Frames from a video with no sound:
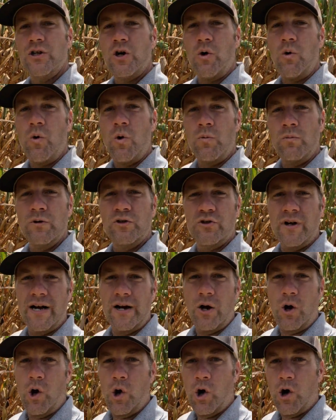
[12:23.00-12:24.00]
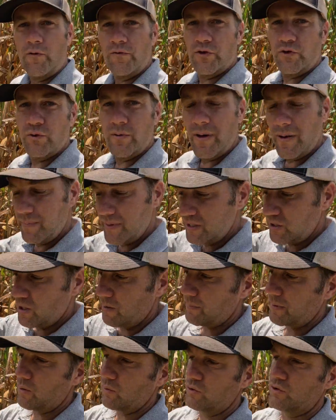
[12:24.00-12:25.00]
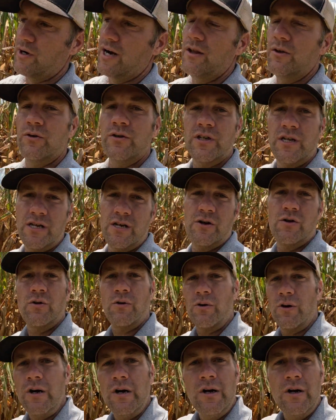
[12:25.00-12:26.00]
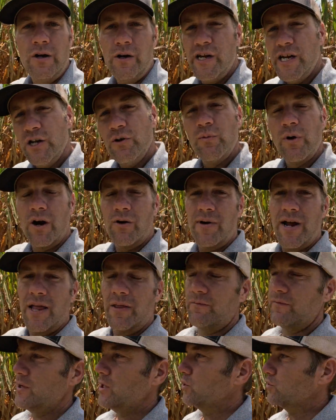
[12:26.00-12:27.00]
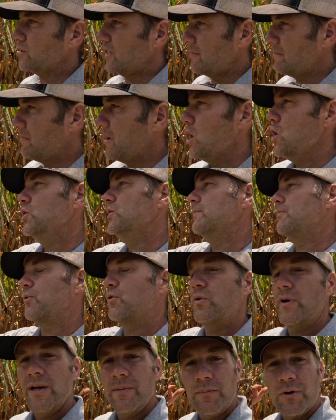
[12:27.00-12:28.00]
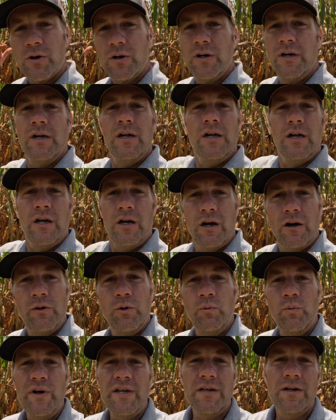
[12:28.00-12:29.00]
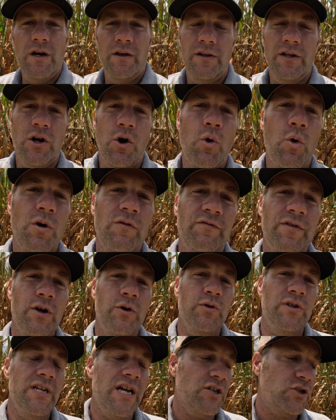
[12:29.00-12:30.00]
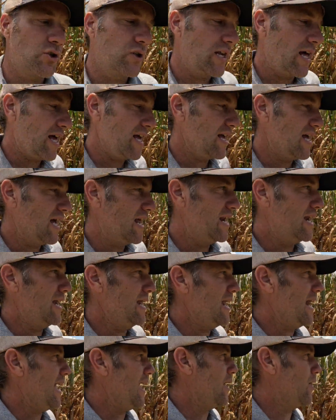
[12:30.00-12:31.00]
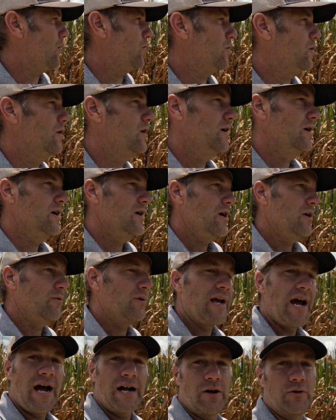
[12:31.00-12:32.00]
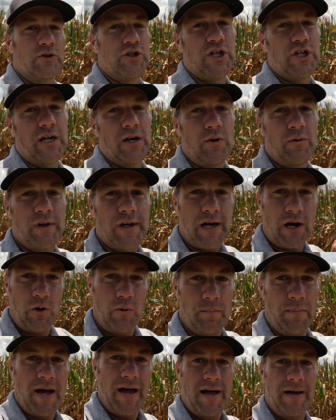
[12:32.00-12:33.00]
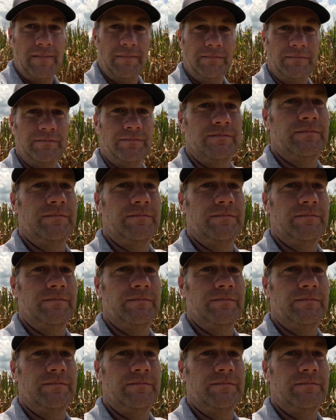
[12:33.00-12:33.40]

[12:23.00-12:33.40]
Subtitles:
the corn we're trying to harvest. We may be dumping on trailers here or anywhere around the field. So I mowed the perimeter of the cornfield yesterday, and now we gotta go check on the combine.